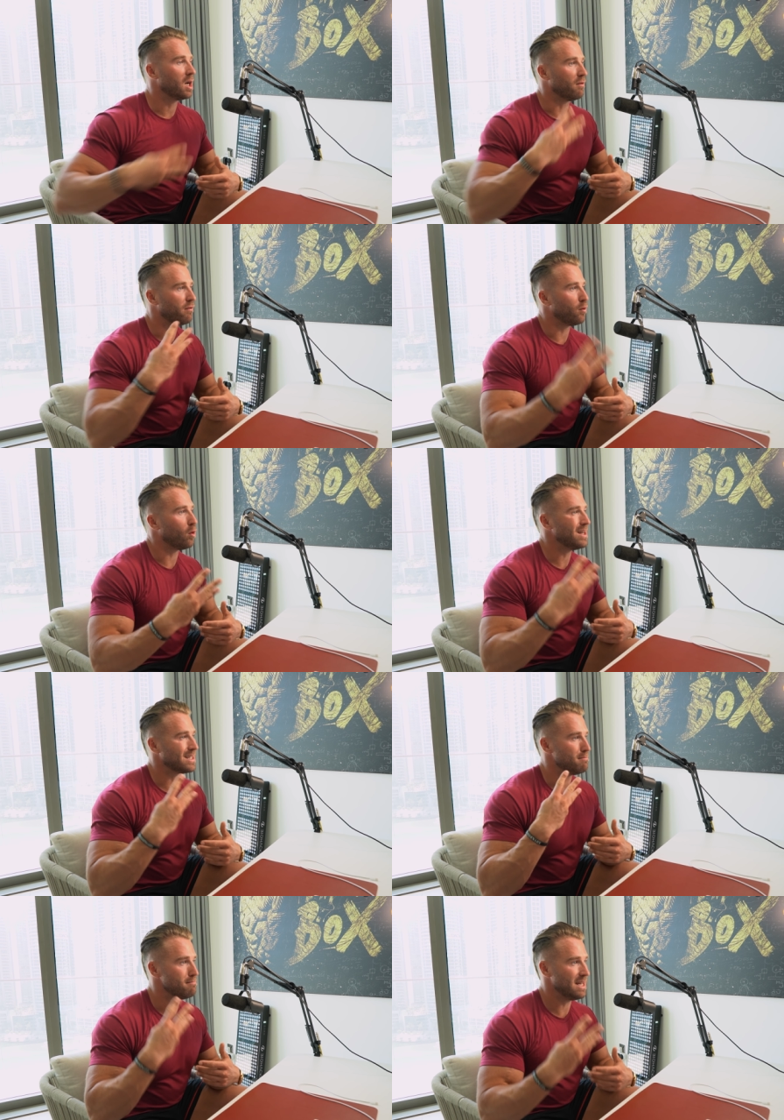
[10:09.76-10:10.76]
And four is
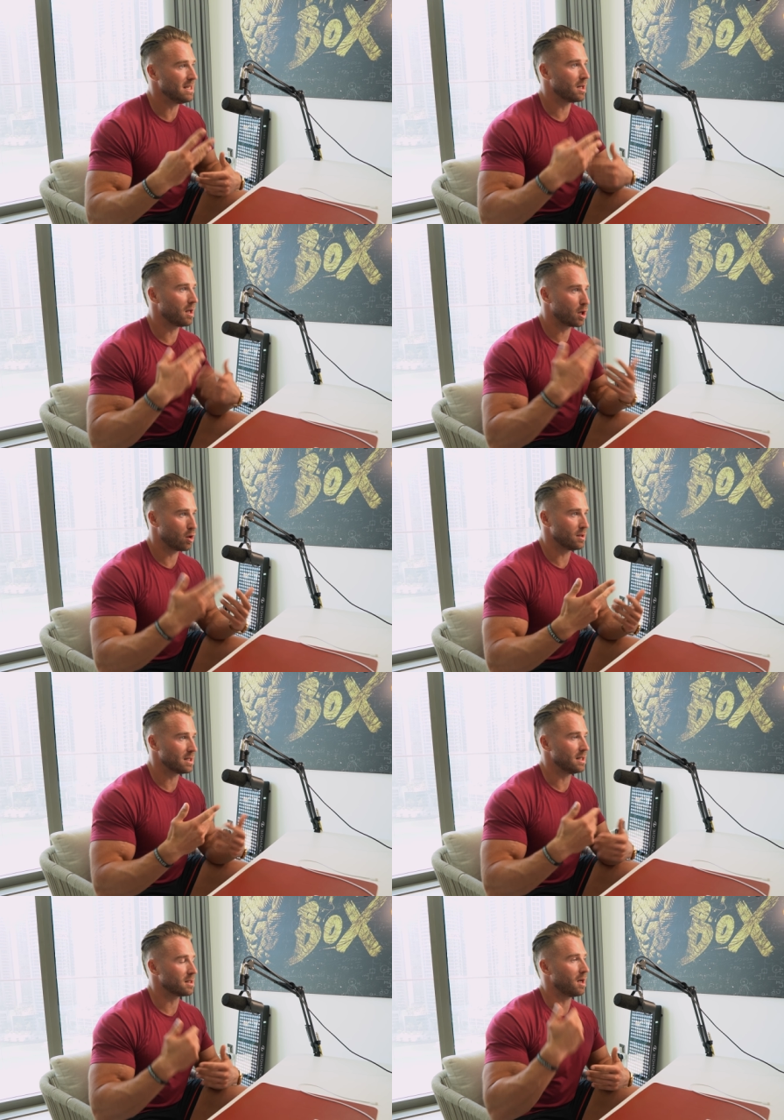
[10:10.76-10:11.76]
in media, like
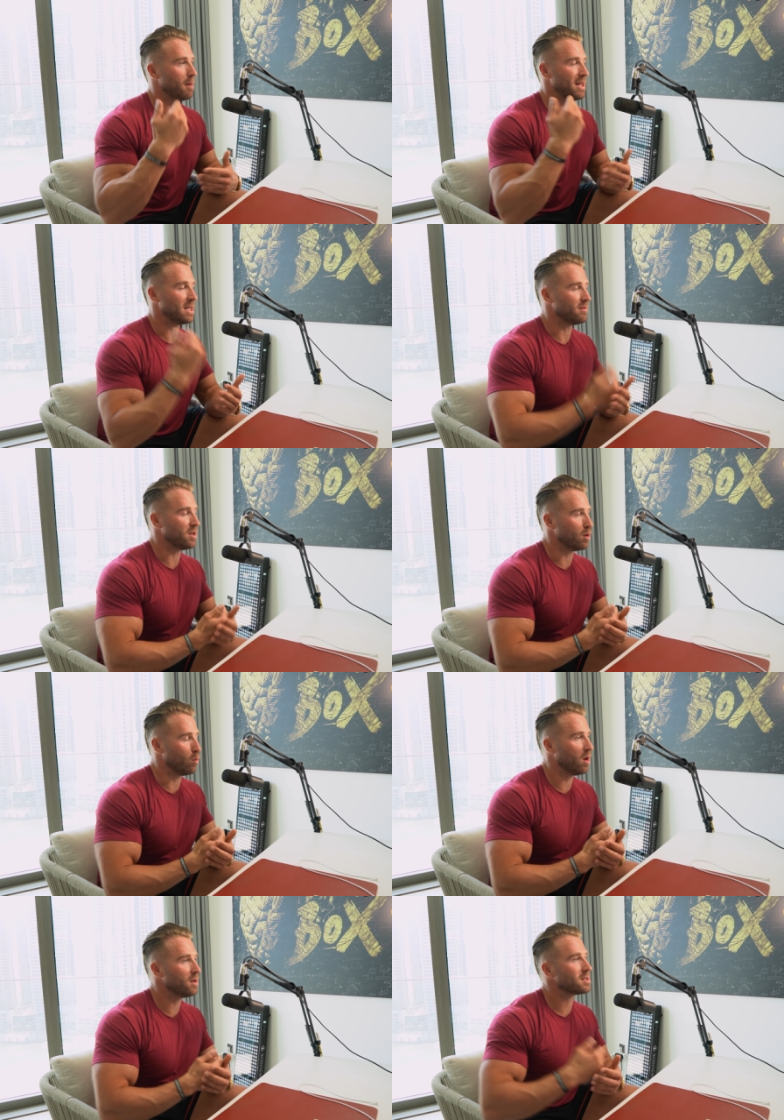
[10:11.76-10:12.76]
content. It's like I make this video
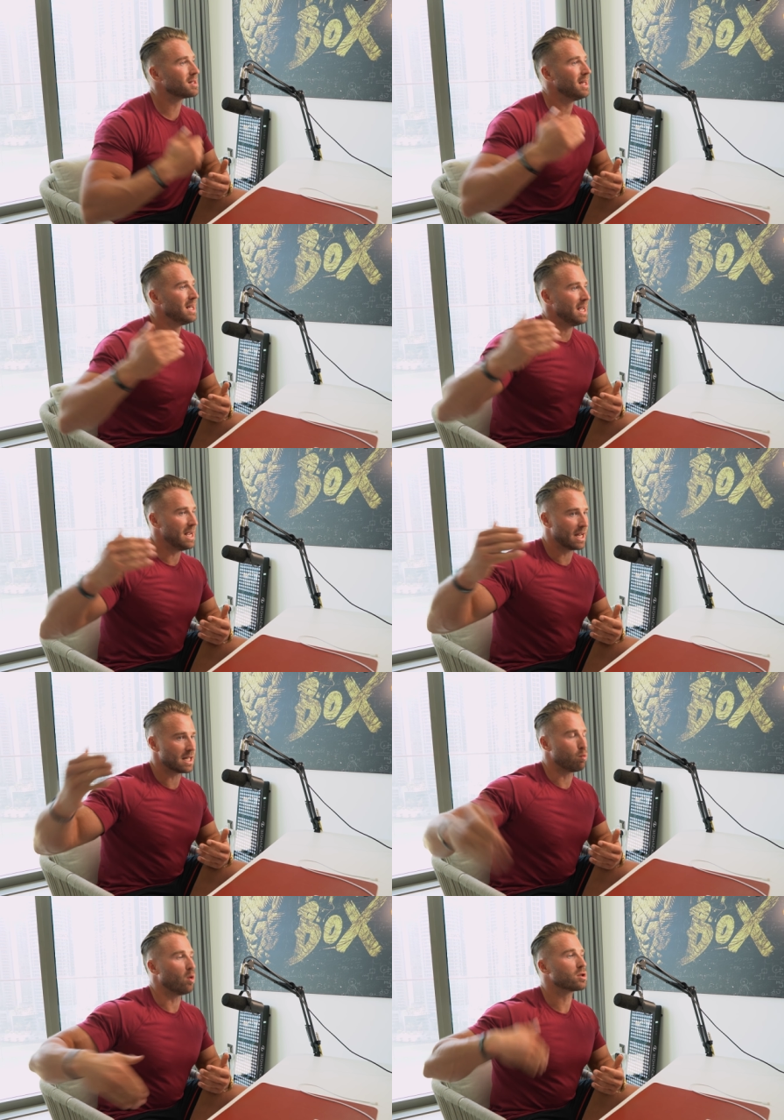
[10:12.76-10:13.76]
once, it
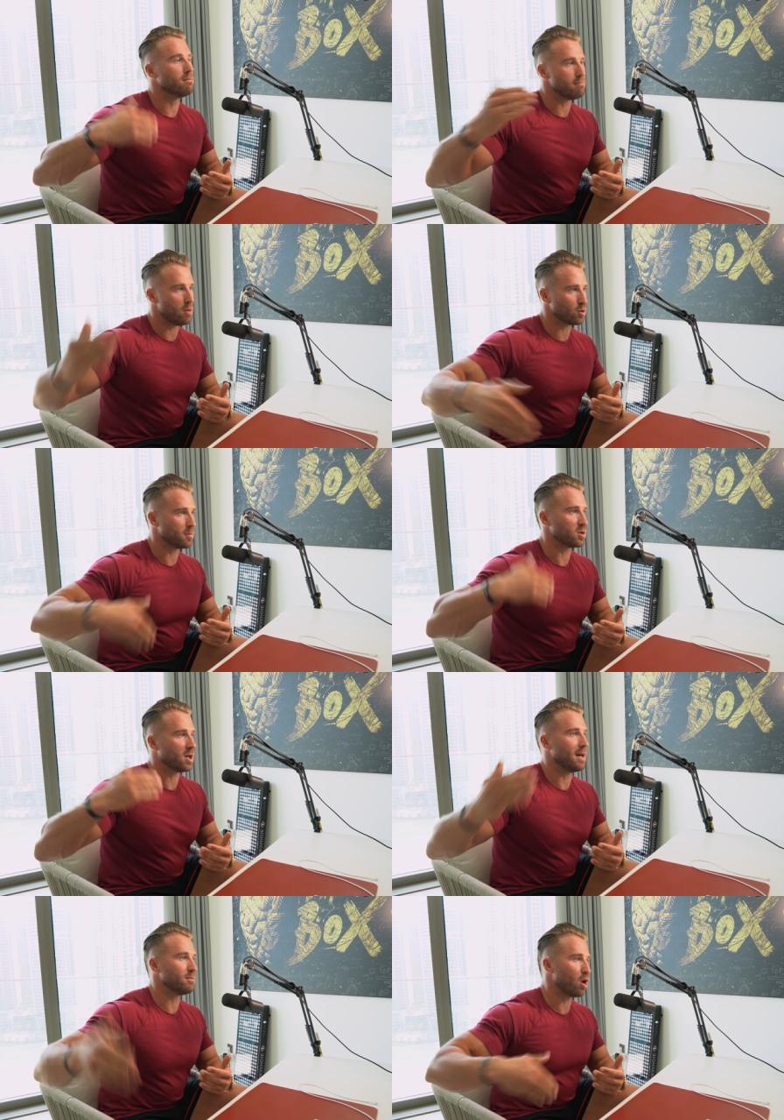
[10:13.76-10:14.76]
gets watched multiple
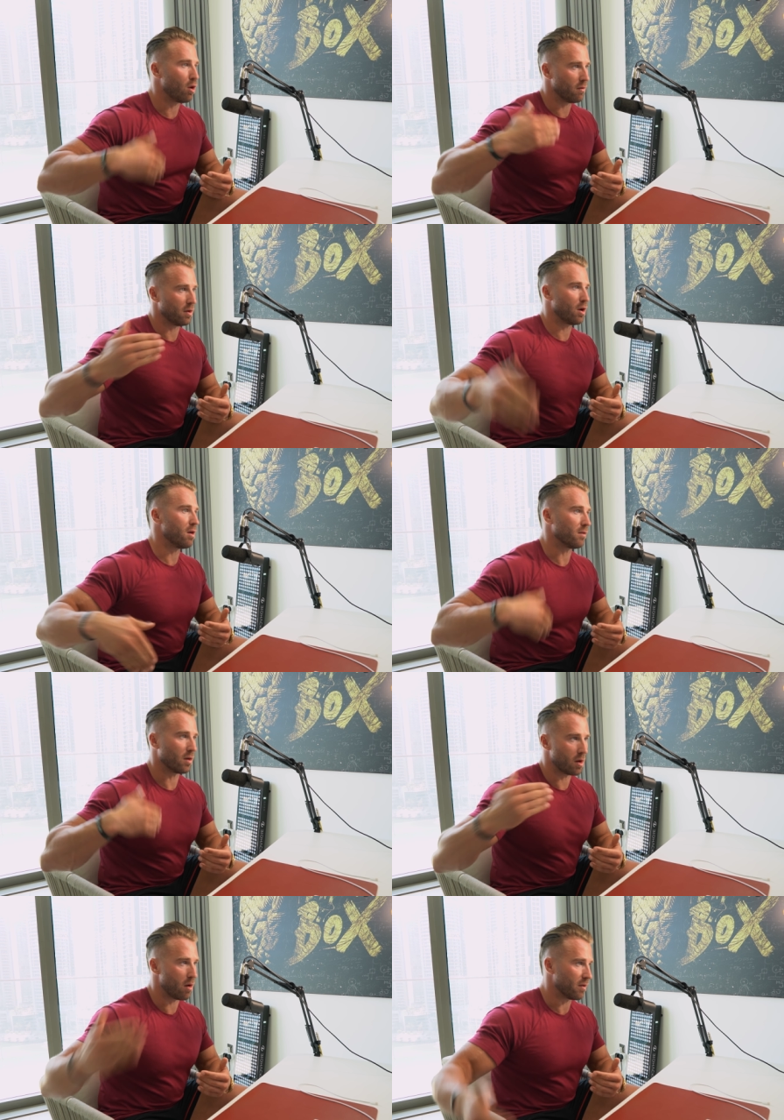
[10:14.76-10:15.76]
times over and over
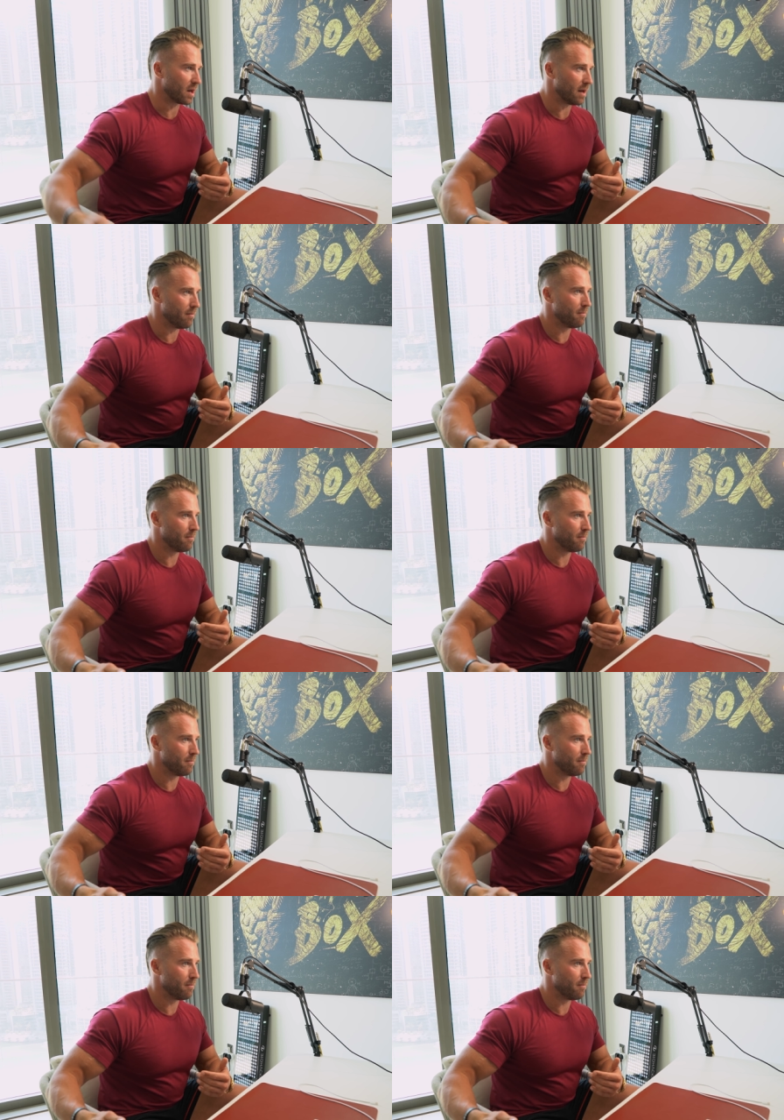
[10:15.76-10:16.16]
and over again.